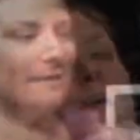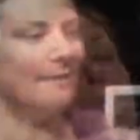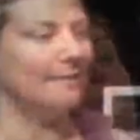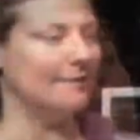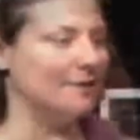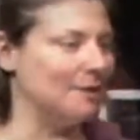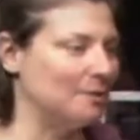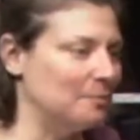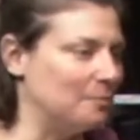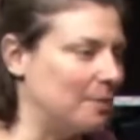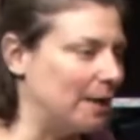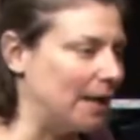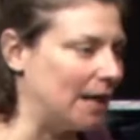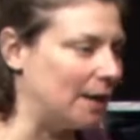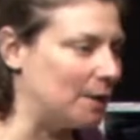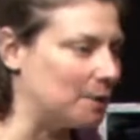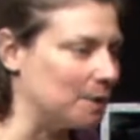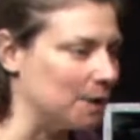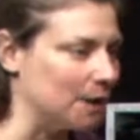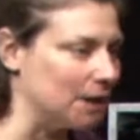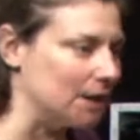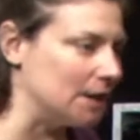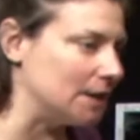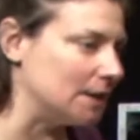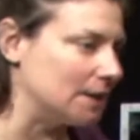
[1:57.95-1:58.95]
So you meet all of
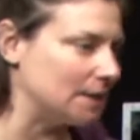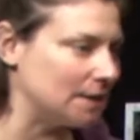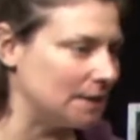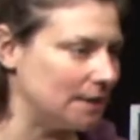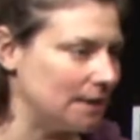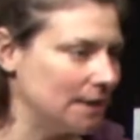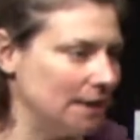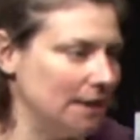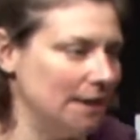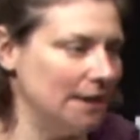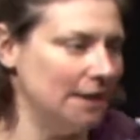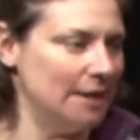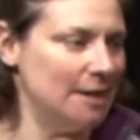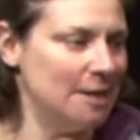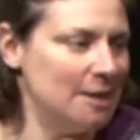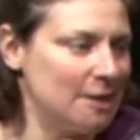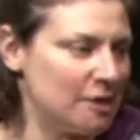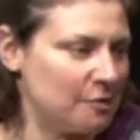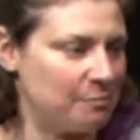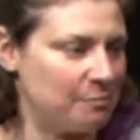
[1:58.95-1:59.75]
those characters,